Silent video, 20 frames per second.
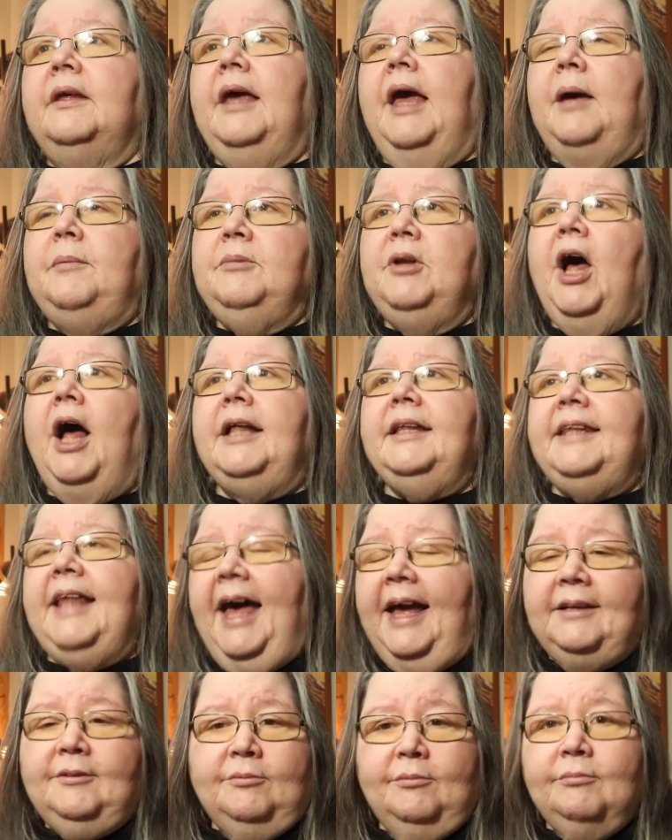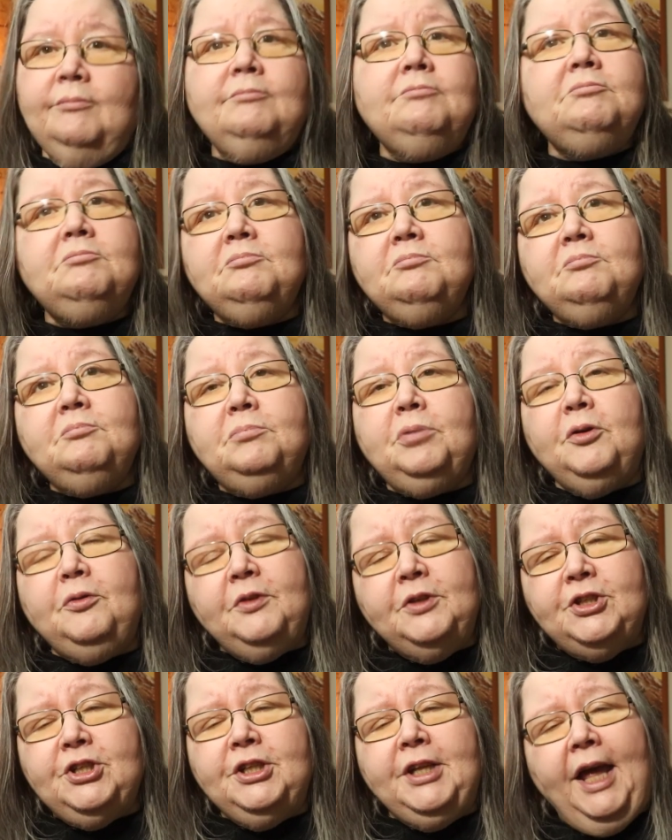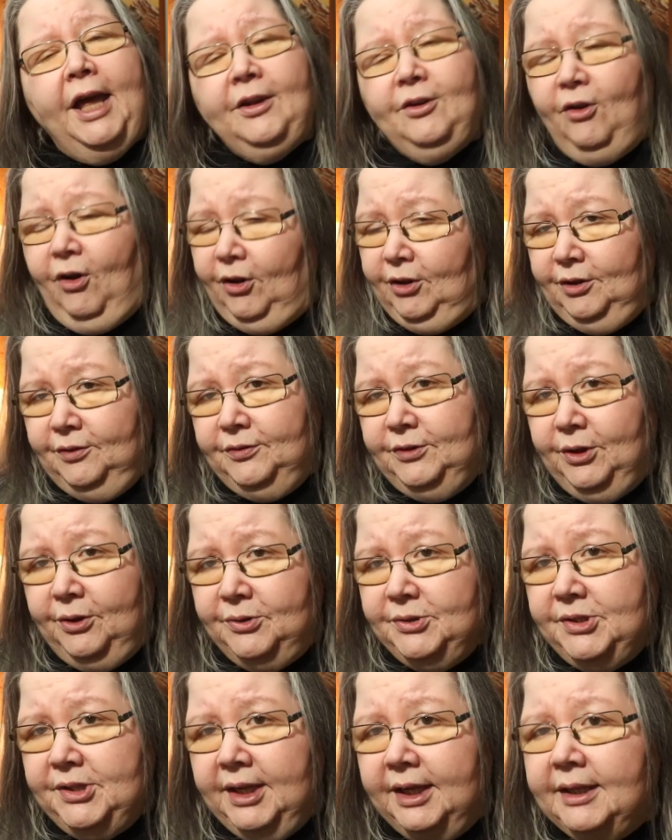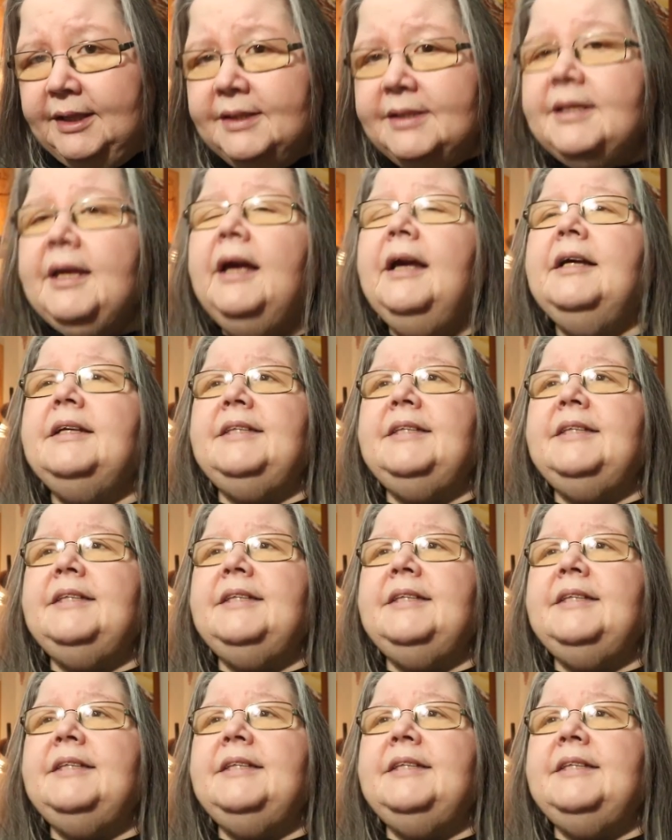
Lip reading: am not that proficient at all of those things.